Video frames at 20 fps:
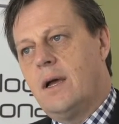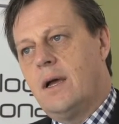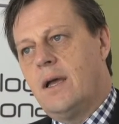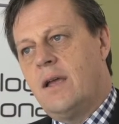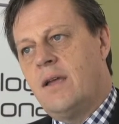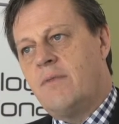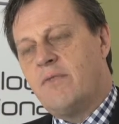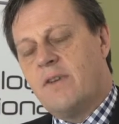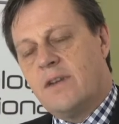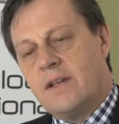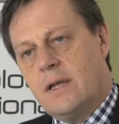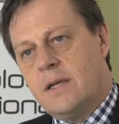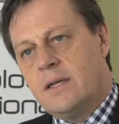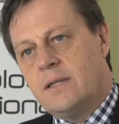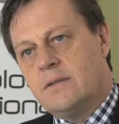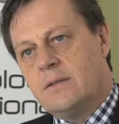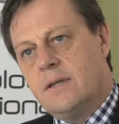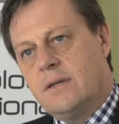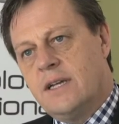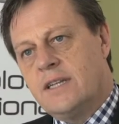
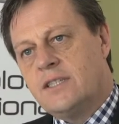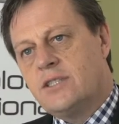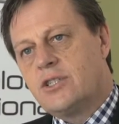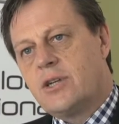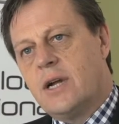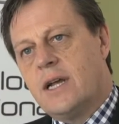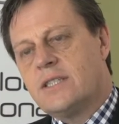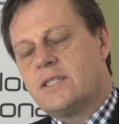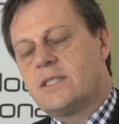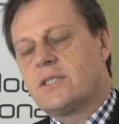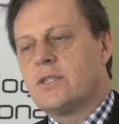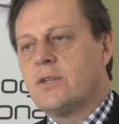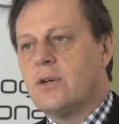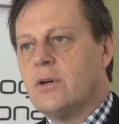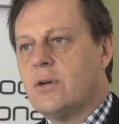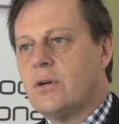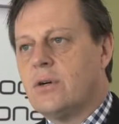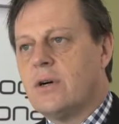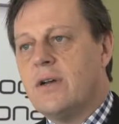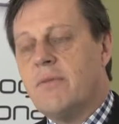interest
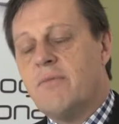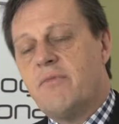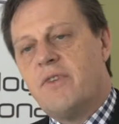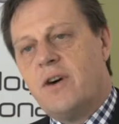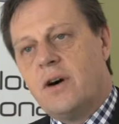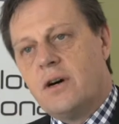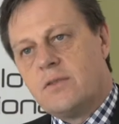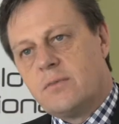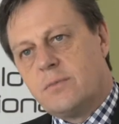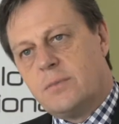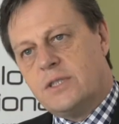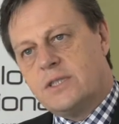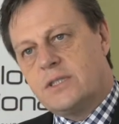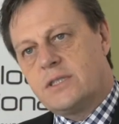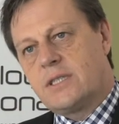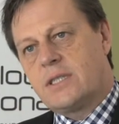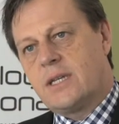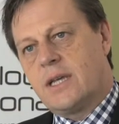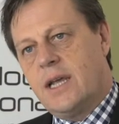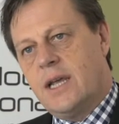or
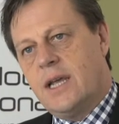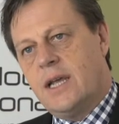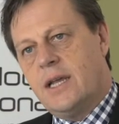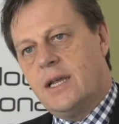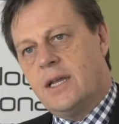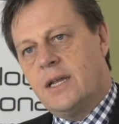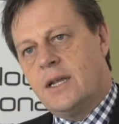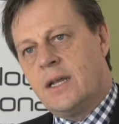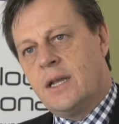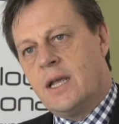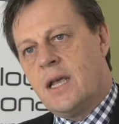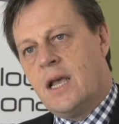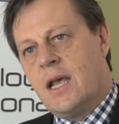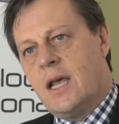involvement in